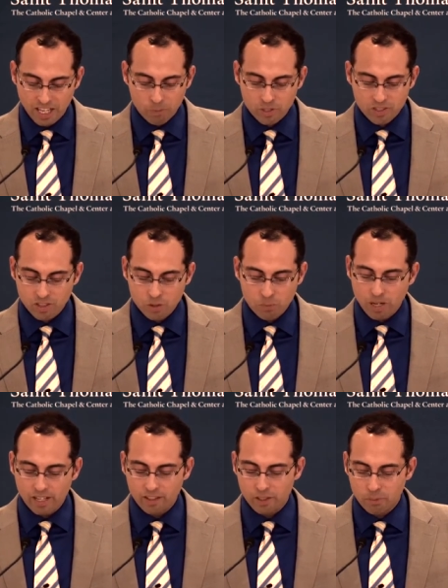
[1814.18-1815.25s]
And once a new
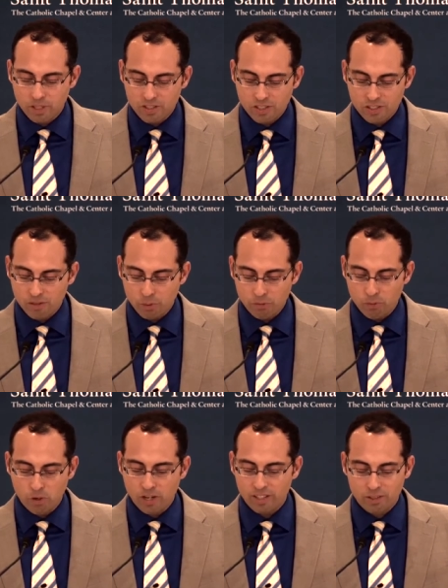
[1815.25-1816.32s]
model emerges and we've
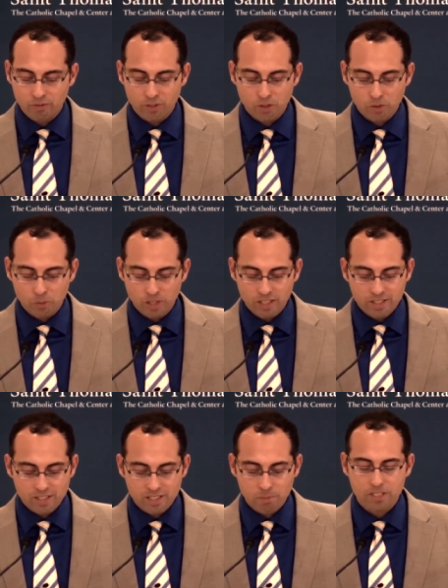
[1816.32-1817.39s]
worn out the phone, where does
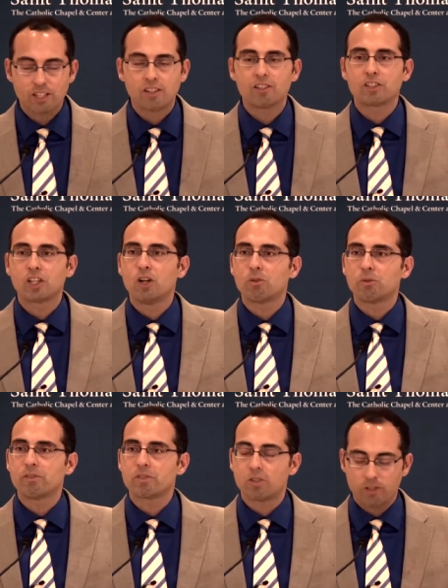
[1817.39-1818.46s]
this material go when
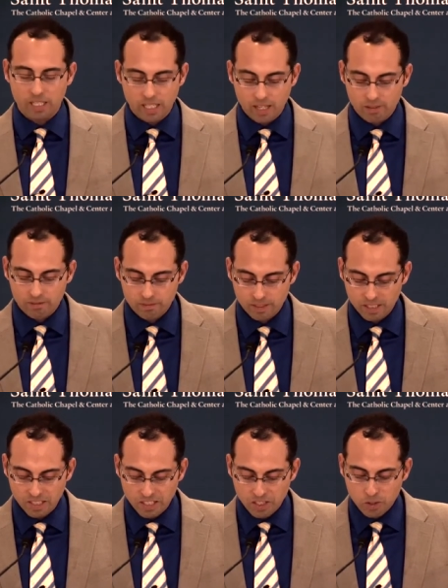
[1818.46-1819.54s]
we've thrown it out?
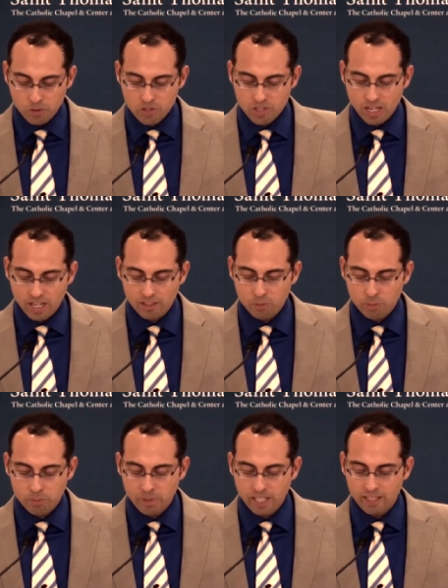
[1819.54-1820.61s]
whose child will
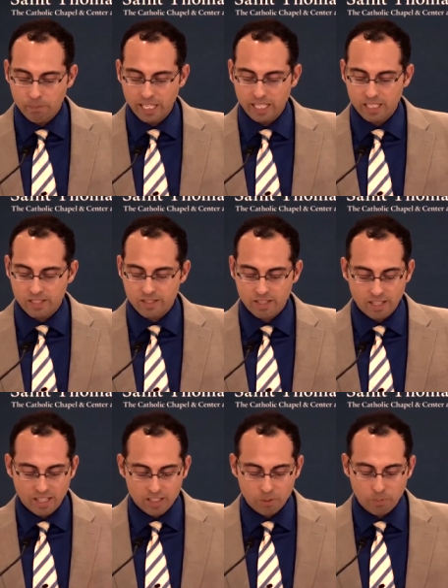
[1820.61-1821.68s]
be paid pennies
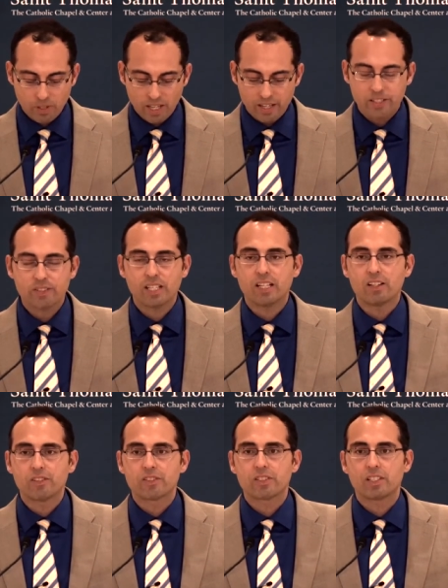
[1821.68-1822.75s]
to pull out its
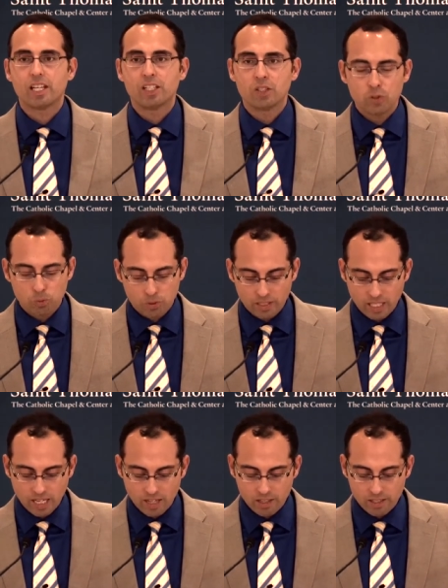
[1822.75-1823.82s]
innards, and who will
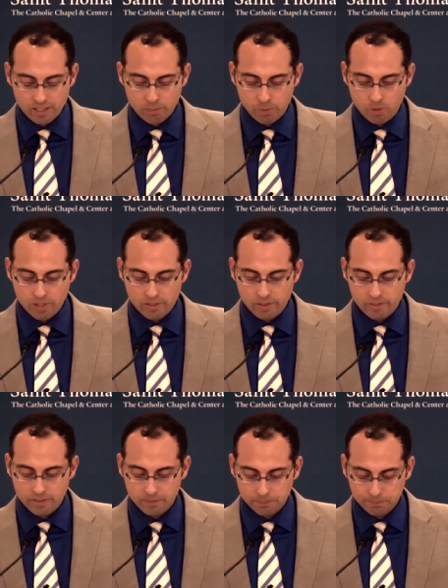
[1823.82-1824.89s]
inherit its poisons?